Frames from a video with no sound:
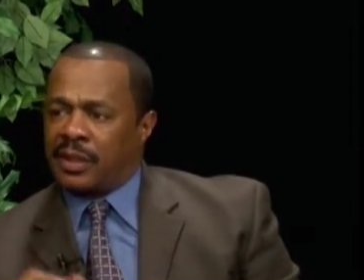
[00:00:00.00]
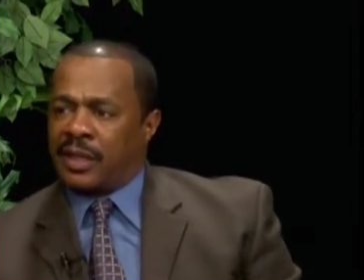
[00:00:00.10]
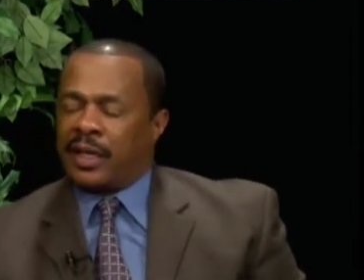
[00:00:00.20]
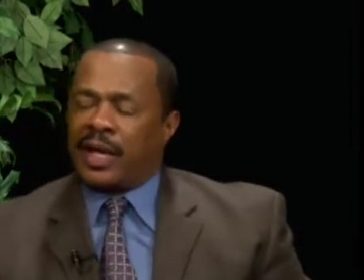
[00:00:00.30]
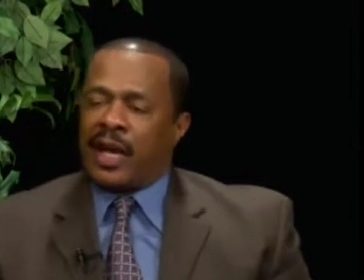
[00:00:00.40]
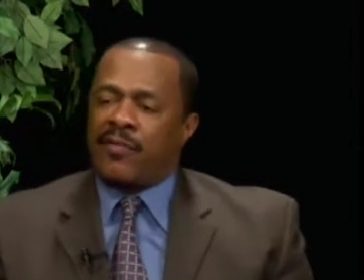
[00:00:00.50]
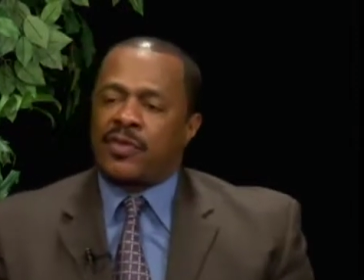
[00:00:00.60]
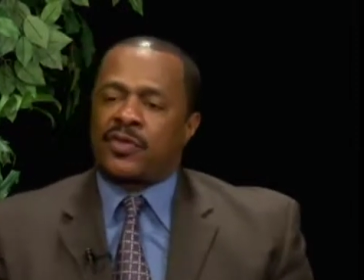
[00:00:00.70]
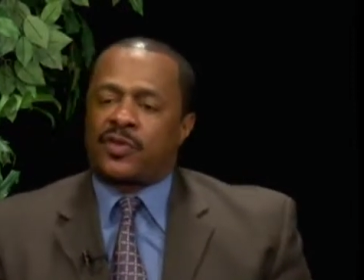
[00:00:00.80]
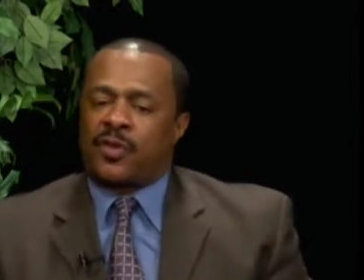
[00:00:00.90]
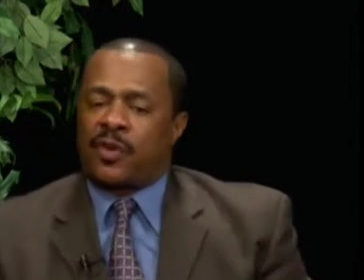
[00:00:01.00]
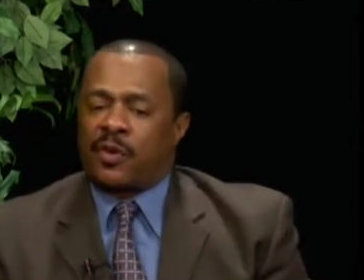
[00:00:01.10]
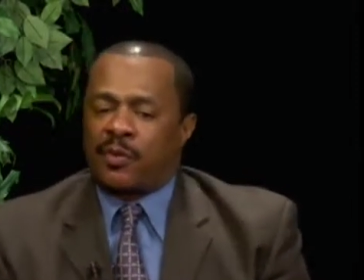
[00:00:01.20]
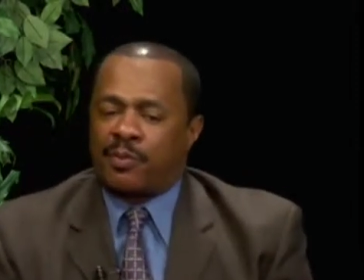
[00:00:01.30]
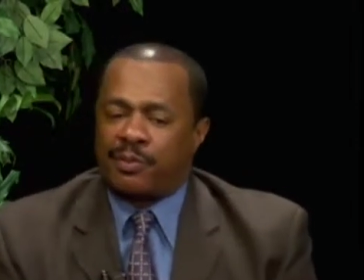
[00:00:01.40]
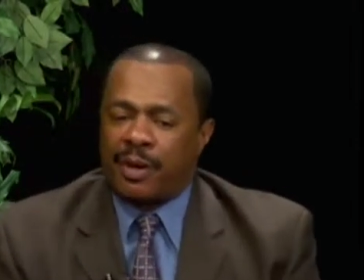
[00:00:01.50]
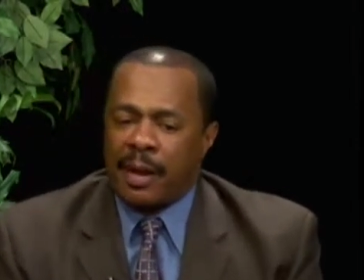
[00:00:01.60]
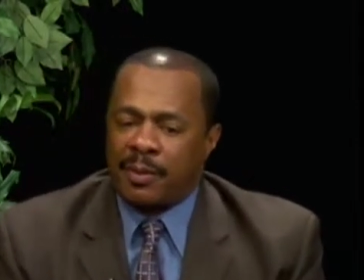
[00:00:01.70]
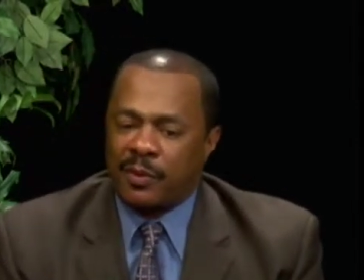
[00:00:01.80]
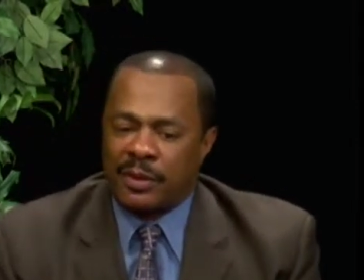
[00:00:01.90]
And I have a strong
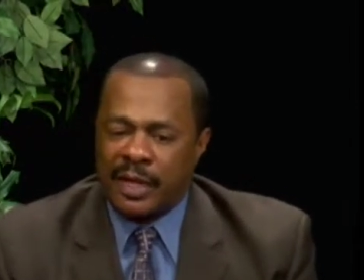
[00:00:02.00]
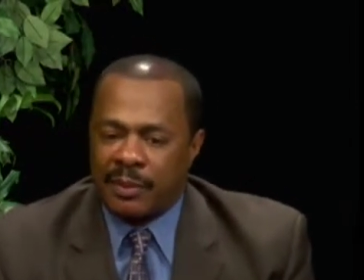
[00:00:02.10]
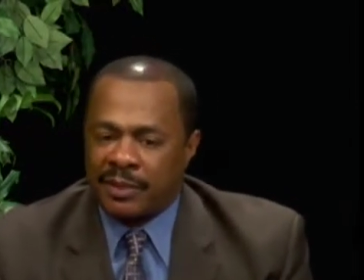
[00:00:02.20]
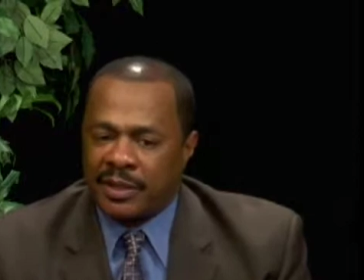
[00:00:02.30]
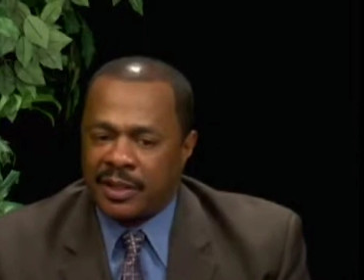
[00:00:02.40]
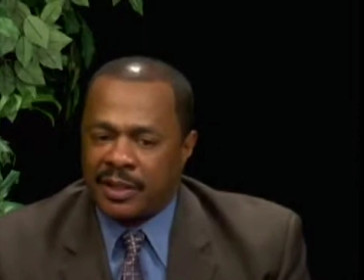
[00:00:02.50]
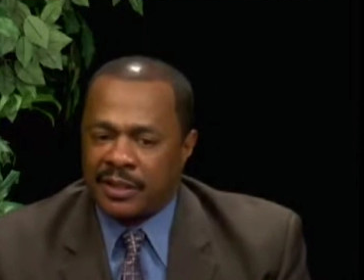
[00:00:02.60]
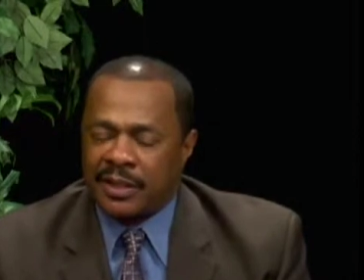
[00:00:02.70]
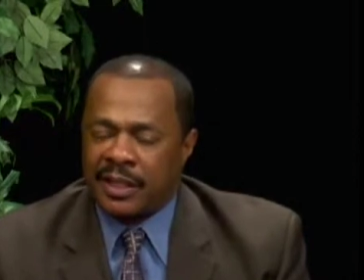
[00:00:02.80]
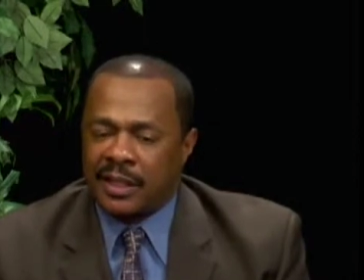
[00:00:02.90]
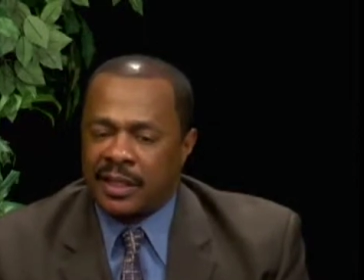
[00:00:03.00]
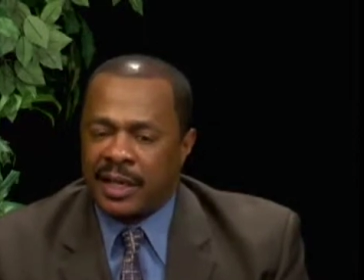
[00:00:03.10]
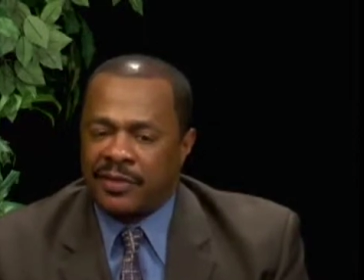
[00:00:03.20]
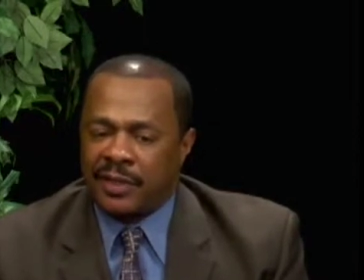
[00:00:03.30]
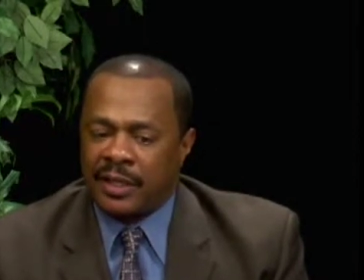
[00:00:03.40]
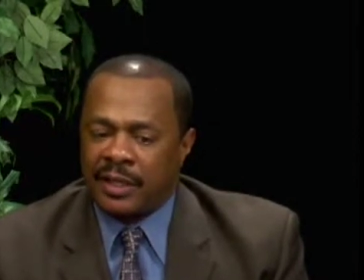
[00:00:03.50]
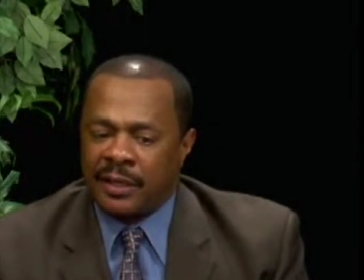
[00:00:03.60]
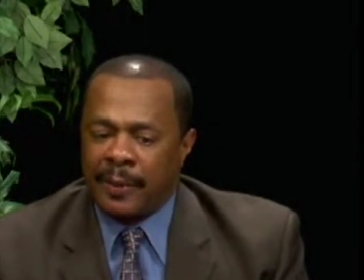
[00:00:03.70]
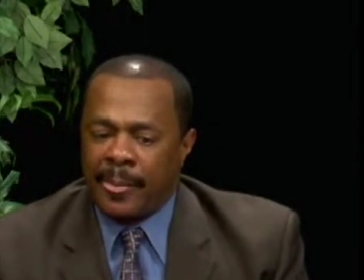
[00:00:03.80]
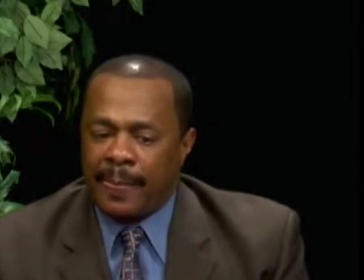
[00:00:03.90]
problem with that because, again, I think
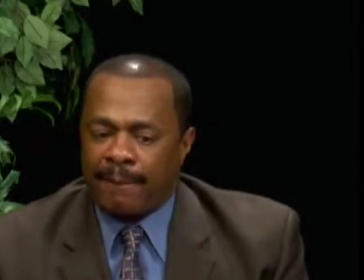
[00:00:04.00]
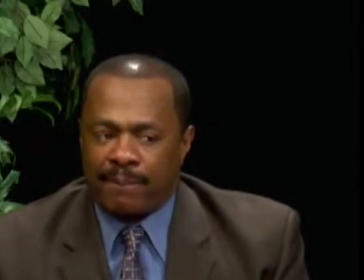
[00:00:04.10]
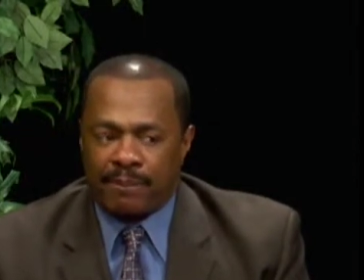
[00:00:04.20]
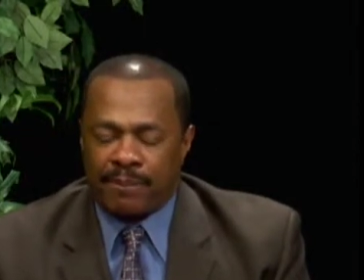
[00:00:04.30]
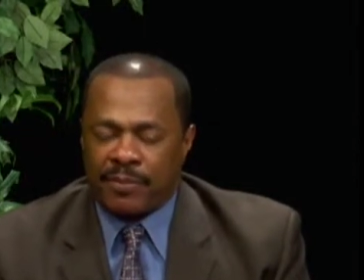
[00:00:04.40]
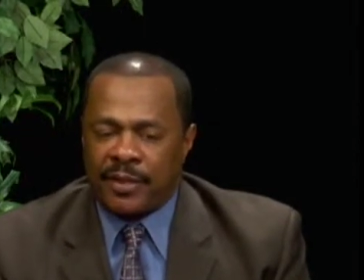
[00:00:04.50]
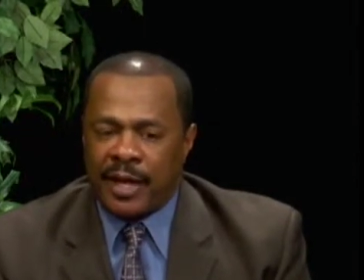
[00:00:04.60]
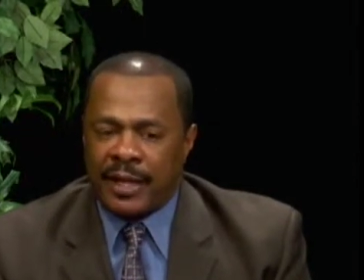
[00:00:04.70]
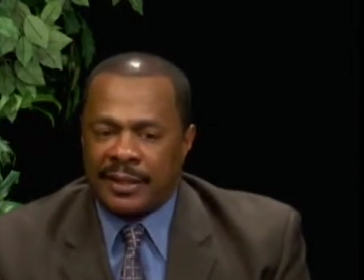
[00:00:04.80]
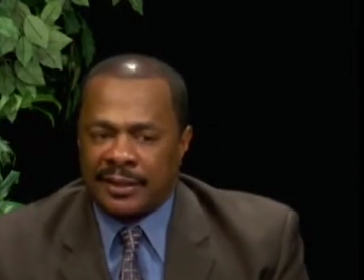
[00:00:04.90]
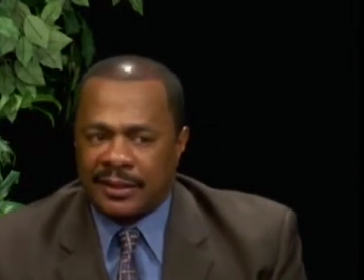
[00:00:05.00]
that